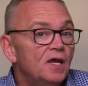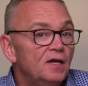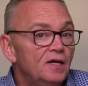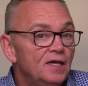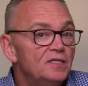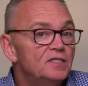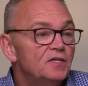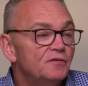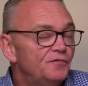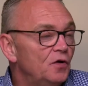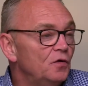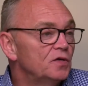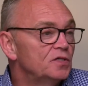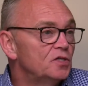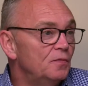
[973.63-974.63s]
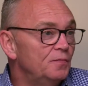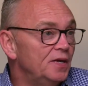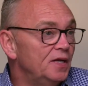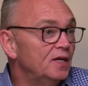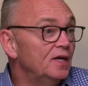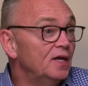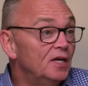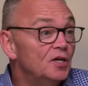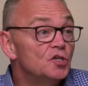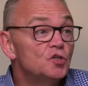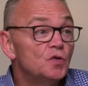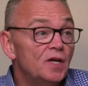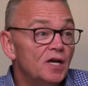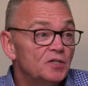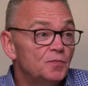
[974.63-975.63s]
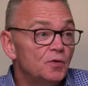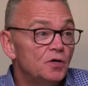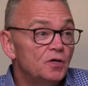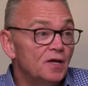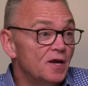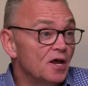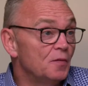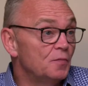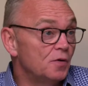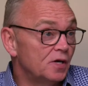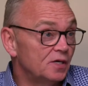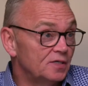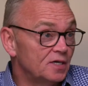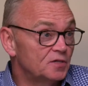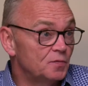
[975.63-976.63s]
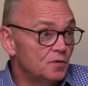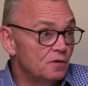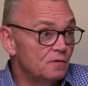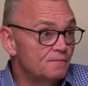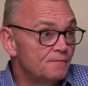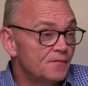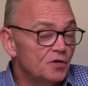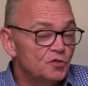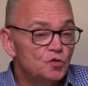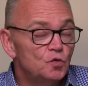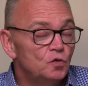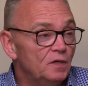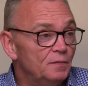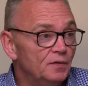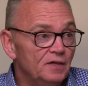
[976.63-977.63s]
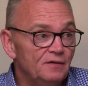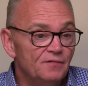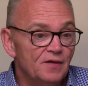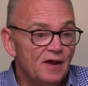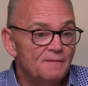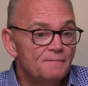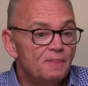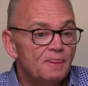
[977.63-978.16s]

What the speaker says: needs to focus on being an industry expert and not a product expert. I truly believe that.